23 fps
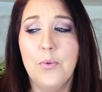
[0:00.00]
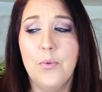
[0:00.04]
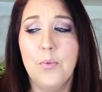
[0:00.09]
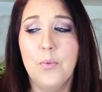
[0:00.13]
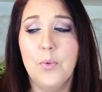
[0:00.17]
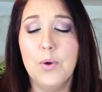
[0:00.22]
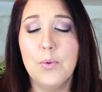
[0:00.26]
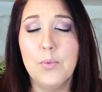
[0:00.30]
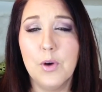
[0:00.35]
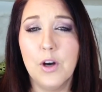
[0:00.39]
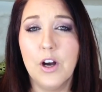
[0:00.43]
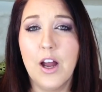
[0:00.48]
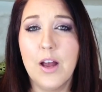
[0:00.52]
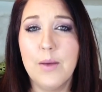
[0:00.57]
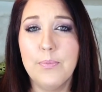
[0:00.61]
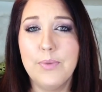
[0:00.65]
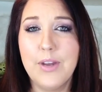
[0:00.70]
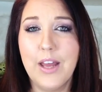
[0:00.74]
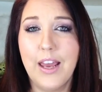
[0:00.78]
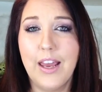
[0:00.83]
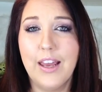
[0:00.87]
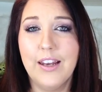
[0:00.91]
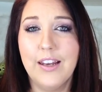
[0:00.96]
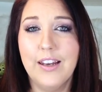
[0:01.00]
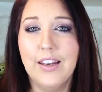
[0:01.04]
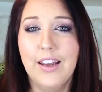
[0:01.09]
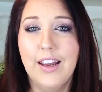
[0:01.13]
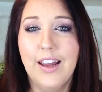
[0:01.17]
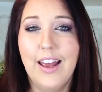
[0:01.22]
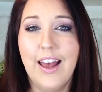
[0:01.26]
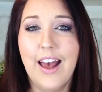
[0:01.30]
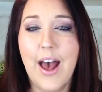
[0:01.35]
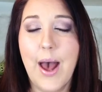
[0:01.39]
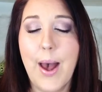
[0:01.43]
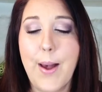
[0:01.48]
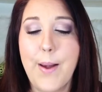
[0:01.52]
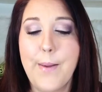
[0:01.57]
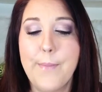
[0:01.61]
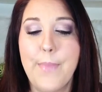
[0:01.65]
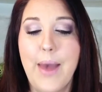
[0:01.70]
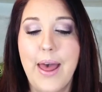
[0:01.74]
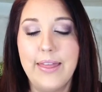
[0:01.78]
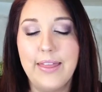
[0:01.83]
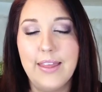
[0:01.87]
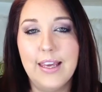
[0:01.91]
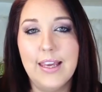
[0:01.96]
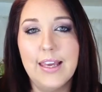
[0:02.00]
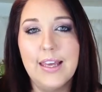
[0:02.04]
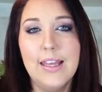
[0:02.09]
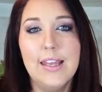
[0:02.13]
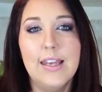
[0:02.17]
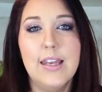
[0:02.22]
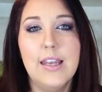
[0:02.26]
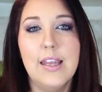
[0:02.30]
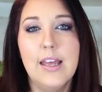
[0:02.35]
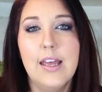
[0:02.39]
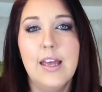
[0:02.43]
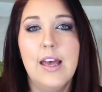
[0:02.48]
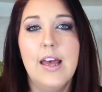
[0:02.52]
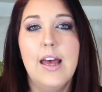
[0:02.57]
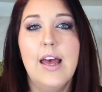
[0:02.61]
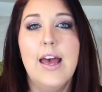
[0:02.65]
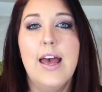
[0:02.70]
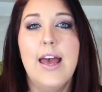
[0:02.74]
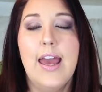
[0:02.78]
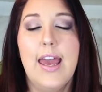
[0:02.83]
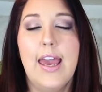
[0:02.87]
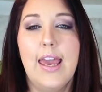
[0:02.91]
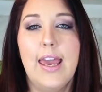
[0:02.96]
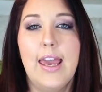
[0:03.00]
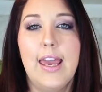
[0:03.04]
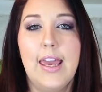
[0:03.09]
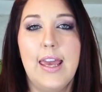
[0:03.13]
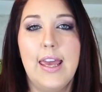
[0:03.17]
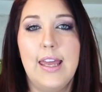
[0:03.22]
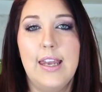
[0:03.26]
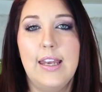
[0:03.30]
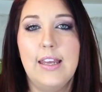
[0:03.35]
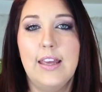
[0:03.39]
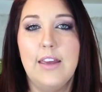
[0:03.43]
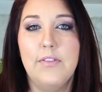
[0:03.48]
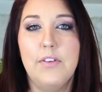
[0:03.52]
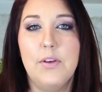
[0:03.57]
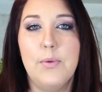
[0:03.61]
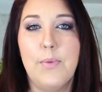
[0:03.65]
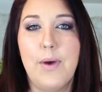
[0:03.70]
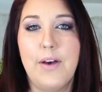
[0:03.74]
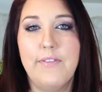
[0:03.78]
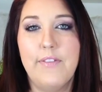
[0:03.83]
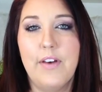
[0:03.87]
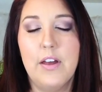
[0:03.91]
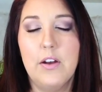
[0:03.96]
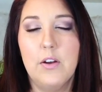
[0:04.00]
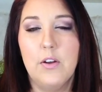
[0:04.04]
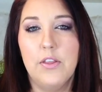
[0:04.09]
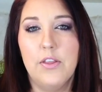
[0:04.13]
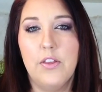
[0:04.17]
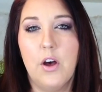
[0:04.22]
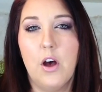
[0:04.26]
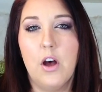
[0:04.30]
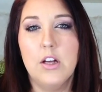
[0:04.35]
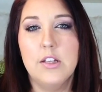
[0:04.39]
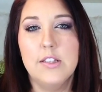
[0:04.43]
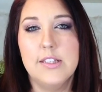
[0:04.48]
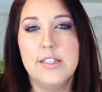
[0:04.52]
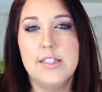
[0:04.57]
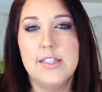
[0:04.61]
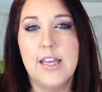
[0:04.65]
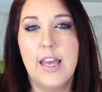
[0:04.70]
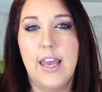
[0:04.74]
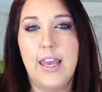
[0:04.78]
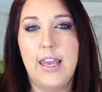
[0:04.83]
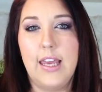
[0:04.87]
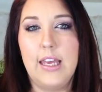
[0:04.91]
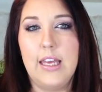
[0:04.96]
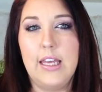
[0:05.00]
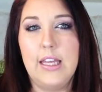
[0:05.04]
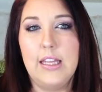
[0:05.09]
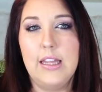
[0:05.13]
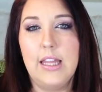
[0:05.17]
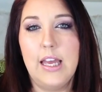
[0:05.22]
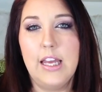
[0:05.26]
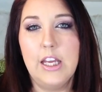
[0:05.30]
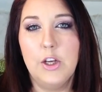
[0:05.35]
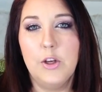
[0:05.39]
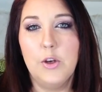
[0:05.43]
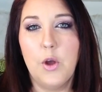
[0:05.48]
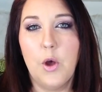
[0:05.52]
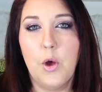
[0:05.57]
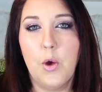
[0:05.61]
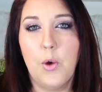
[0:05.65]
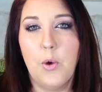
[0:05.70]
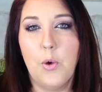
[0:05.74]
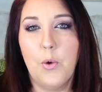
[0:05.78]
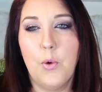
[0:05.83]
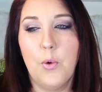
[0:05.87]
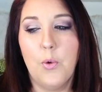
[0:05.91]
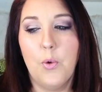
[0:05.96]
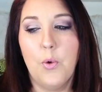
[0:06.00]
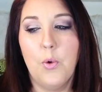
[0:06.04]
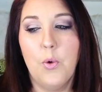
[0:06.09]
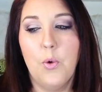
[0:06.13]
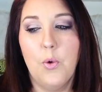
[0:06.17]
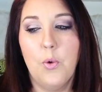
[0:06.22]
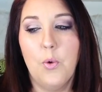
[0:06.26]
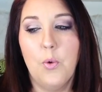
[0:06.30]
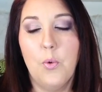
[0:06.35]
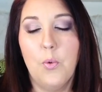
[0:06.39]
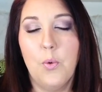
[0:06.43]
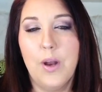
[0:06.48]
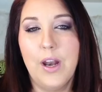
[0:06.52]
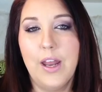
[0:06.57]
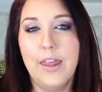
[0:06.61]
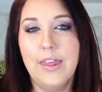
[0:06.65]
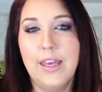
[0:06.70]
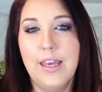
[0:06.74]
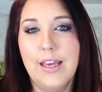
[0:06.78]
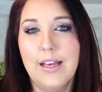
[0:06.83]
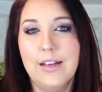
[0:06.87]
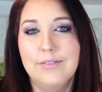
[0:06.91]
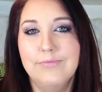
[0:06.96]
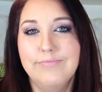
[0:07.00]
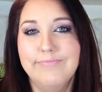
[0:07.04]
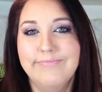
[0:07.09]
one more update at the end and give you my final thoughts and let you know what I think.